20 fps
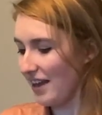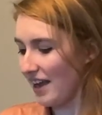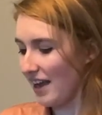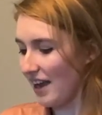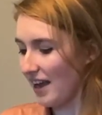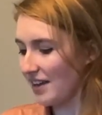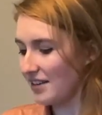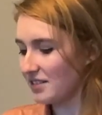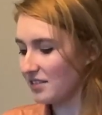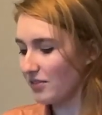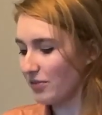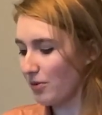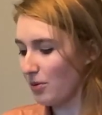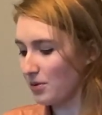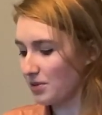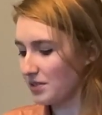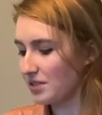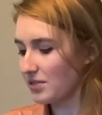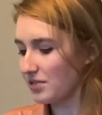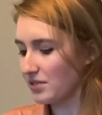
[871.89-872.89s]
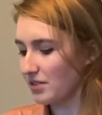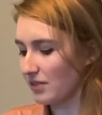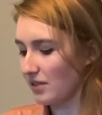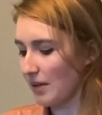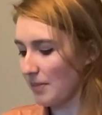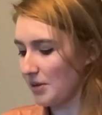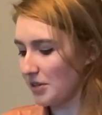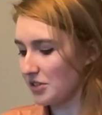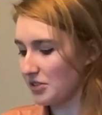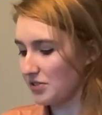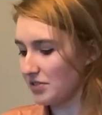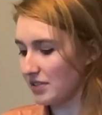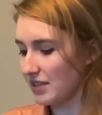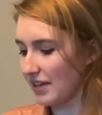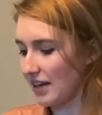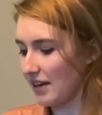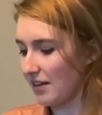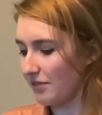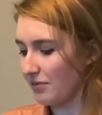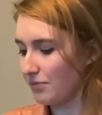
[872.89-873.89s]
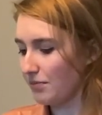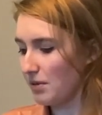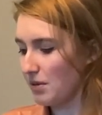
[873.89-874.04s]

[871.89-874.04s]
And of course, there's the lemon juice that kind of